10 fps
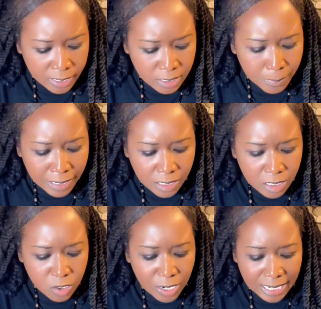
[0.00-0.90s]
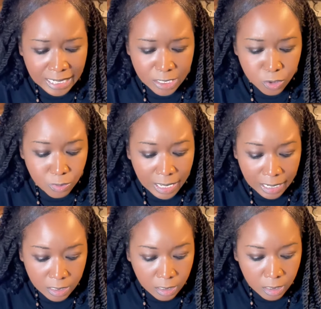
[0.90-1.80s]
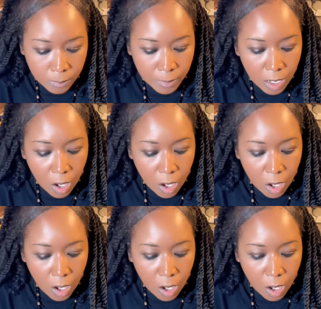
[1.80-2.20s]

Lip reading: Somebody could try to get you locked up,